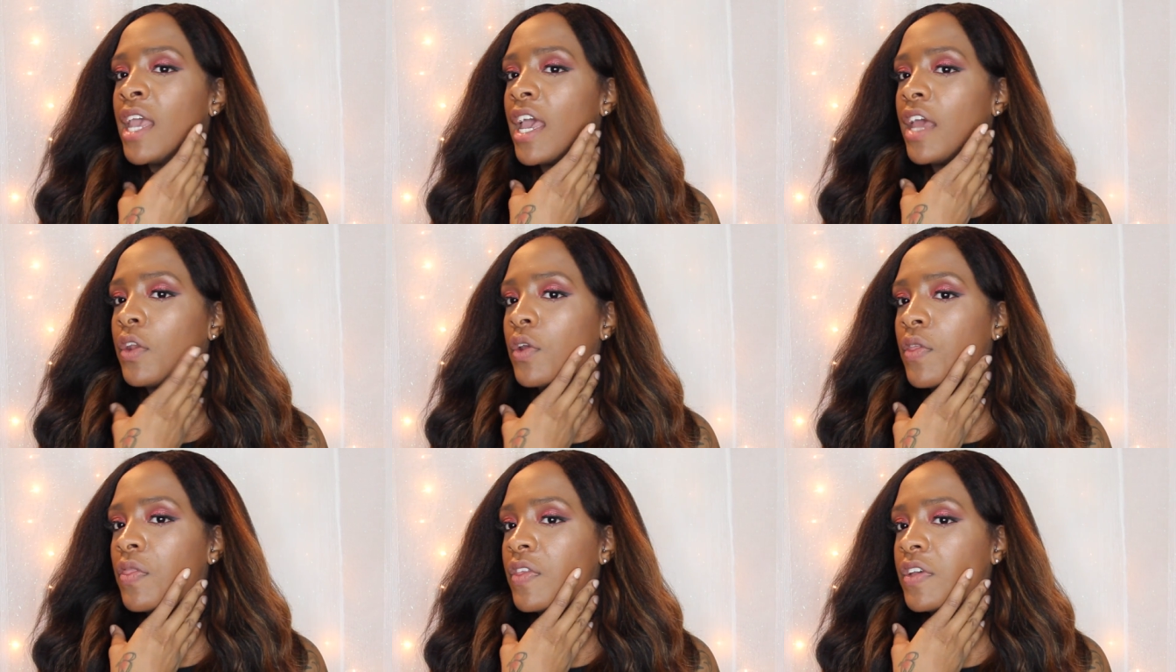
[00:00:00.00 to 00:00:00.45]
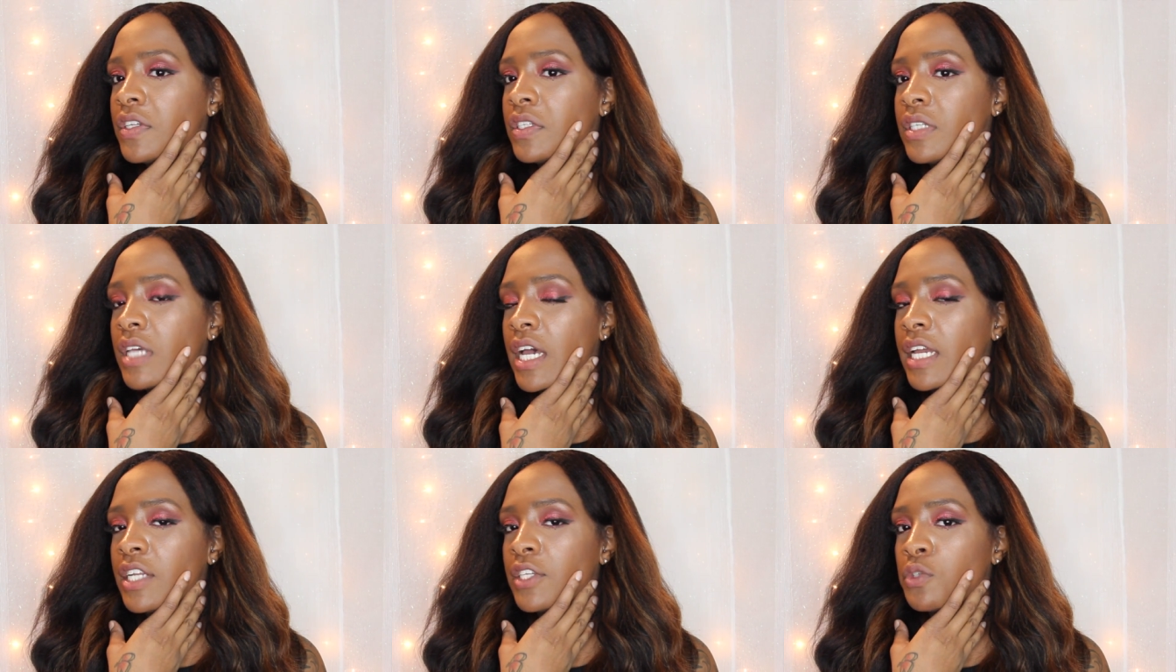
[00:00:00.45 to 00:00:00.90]
and on this
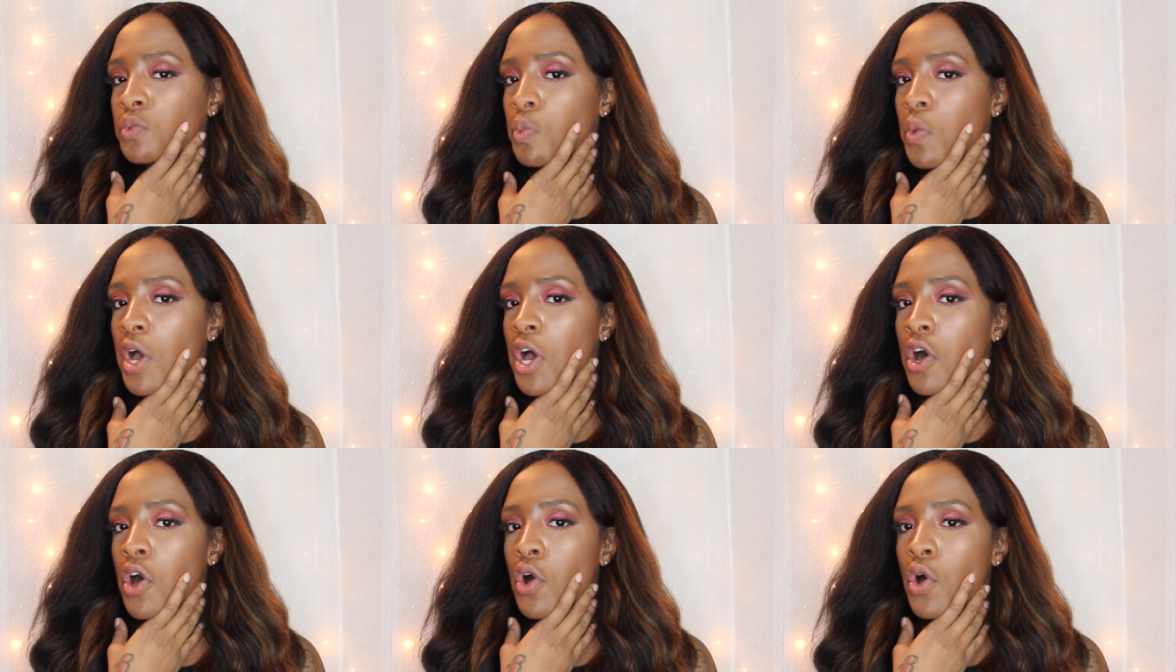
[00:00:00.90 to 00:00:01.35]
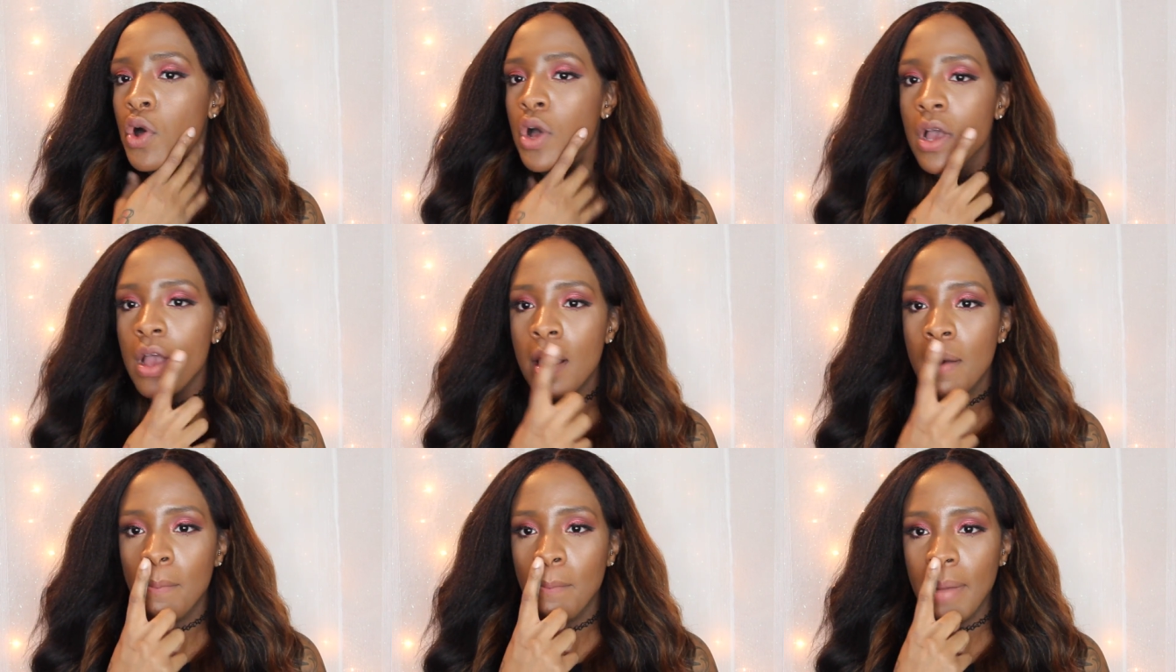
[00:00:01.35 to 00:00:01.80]
side as well.
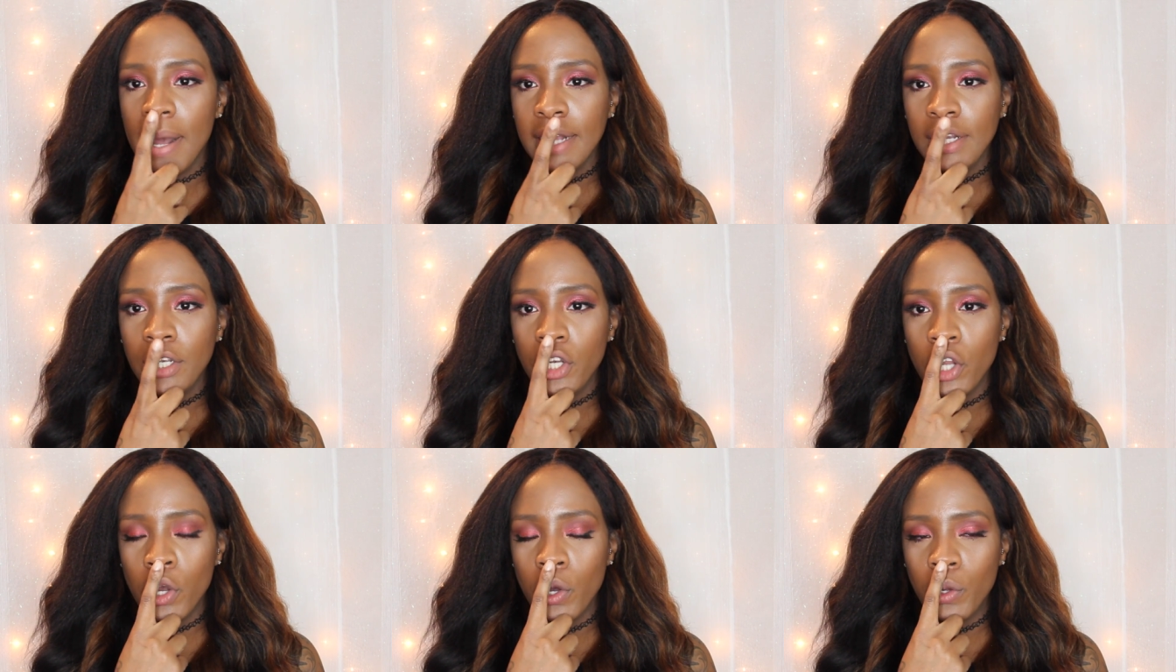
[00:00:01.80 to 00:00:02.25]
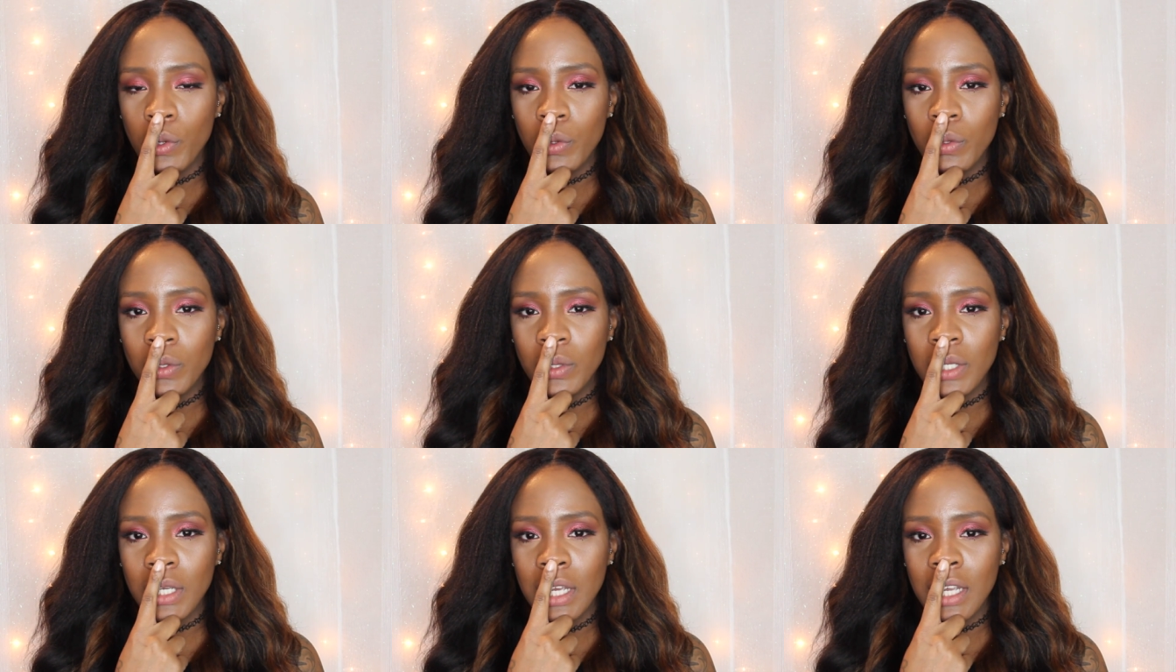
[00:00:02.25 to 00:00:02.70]
My
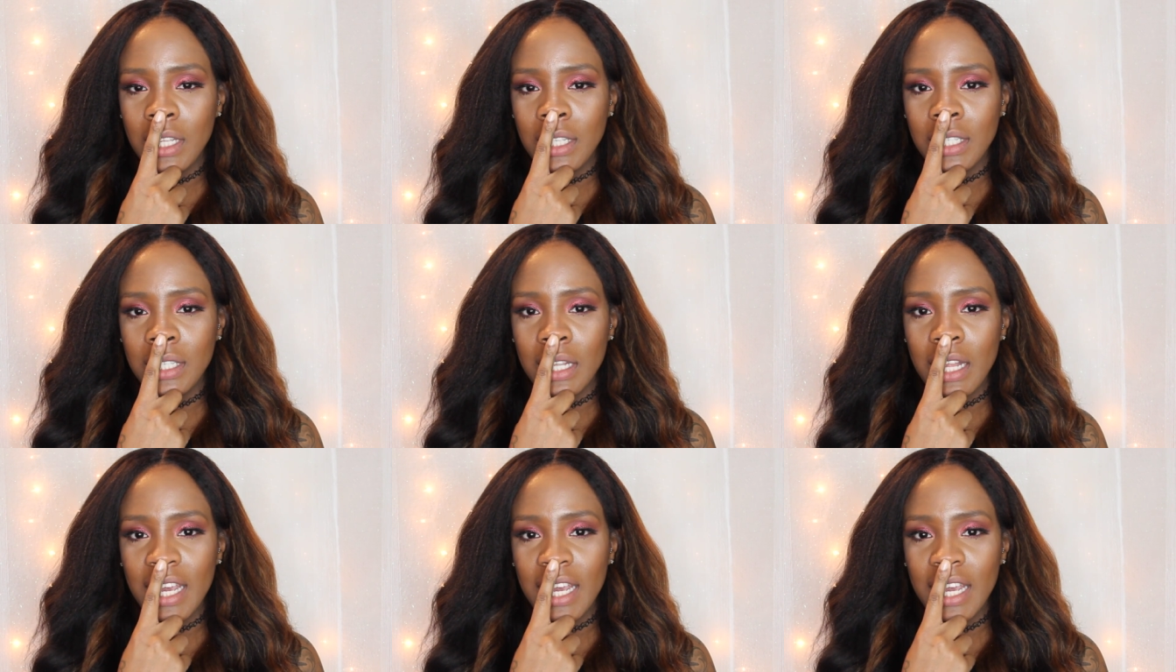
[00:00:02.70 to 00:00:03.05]
nose, it's